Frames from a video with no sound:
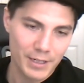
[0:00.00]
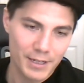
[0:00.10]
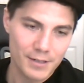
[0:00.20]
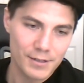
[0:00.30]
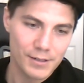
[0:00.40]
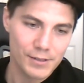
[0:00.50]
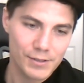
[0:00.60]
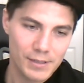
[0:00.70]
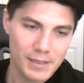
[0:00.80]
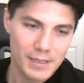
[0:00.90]

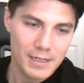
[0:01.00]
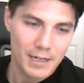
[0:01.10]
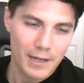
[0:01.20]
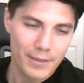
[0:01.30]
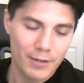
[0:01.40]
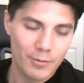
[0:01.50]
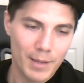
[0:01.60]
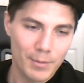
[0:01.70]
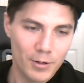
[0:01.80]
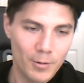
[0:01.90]
characters, I think
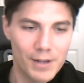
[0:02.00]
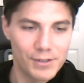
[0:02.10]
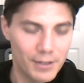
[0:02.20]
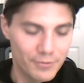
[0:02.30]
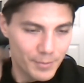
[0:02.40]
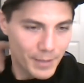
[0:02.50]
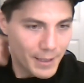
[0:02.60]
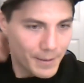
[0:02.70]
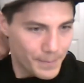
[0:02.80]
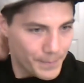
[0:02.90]
maybe we're ways off from that.